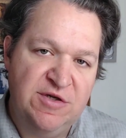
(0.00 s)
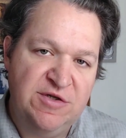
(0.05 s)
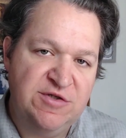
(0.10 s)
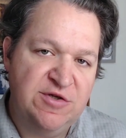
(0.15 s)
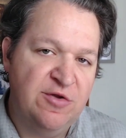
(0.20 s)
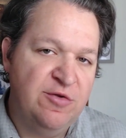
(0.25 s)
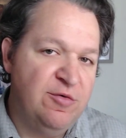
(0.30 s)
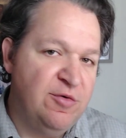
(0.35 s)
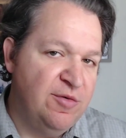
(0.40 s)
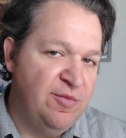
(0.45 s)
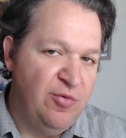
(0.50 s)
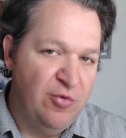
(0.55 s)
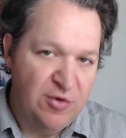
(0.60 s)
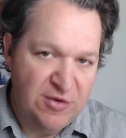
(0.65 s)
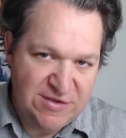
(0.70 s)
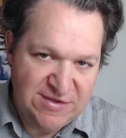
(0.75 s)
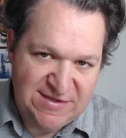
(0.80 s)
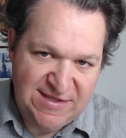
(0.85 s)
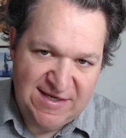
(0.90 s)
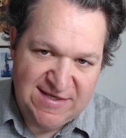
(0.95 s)
so the report
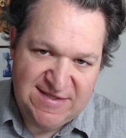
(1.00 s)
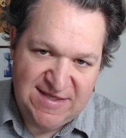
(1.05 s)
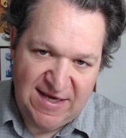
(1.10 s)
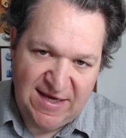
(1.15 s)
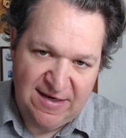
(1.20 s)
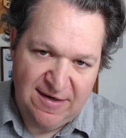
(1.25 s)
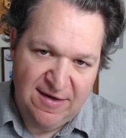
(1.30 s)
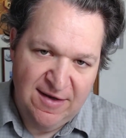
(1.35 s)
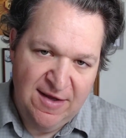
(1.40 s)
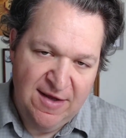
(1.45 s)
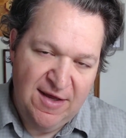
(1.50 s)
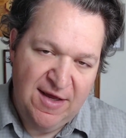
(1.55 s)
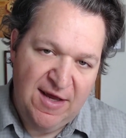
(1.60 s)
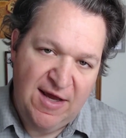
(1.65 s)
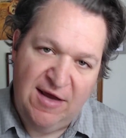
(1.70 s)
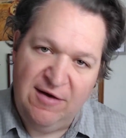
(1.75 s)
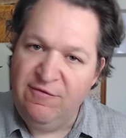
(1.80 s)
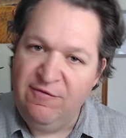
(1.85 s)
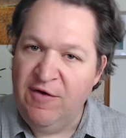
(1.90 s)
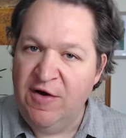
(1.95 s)
says that
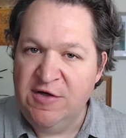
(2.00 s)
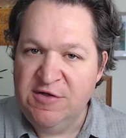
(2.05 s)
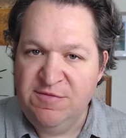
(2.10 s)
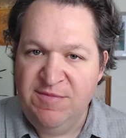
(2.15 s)
and falls